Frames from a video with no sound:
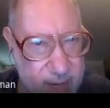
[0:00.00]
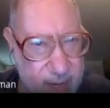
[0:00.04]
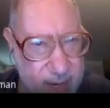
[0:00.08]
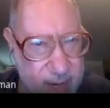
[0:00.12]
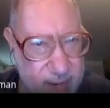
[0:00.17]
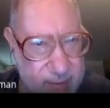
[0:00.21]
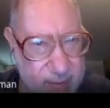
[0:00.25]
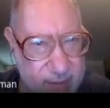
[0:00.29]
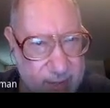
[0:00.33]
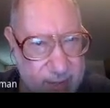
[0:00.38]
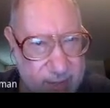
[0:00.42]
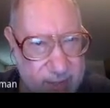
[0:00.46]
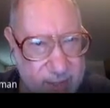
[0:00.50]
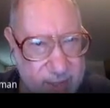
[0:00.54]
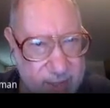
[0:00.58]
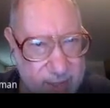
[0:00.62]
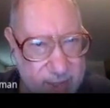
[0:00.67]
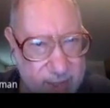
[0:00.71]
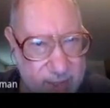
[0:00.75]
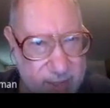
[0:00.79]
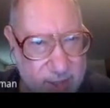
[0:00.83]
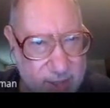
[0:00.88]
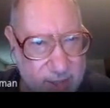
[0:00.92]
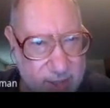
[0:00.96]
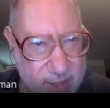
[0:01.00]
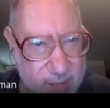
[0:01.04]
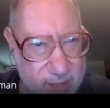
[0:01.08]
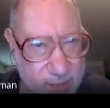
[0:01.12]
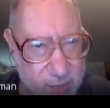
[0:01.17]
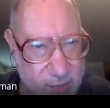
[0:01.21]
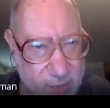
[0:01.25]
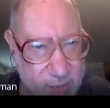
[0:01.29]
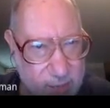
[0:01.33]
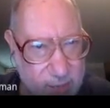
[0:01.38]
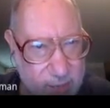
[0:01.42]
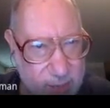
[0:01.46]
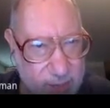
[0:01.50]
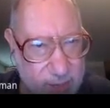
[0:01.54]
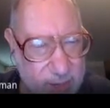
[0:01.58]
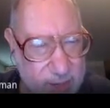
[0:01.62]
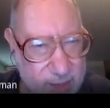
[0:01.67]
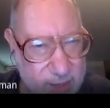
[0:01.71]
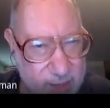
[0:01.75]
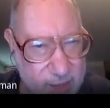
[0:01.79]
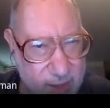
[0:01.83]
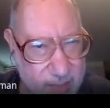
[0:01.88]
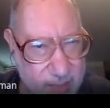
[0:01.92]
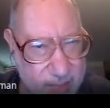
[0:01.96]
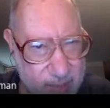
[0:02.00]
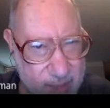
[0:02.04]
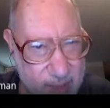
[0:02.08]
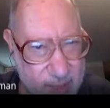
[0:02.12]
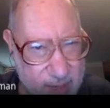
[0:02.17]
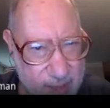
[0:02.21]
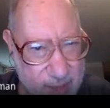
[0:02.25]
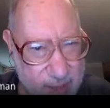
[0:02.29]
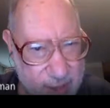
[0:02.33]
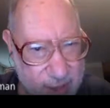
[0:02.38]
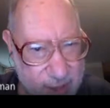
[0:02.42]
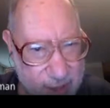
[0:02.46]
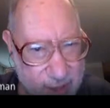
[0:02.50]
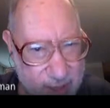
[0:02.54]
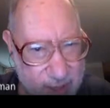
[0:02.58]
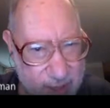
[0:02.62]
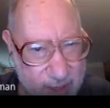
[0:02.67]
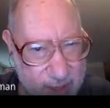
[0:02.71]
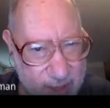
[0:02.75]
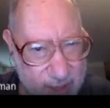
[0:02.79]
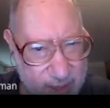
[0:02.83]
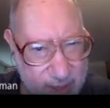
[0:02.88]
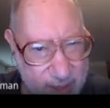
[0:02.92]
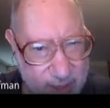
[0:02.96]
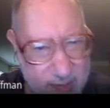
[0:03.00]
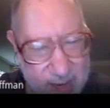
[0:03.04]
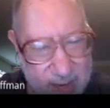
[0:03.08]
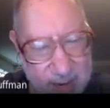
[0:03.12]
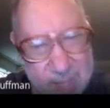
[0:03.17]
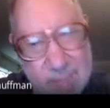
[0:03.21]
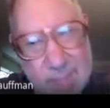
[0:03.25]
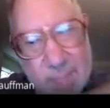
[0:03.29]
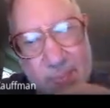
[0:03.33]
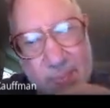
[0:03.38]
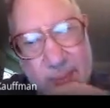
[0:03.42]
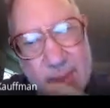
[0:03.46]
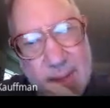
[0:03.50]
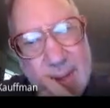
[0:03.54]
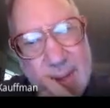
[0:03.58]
And that says that it would be topologically the same.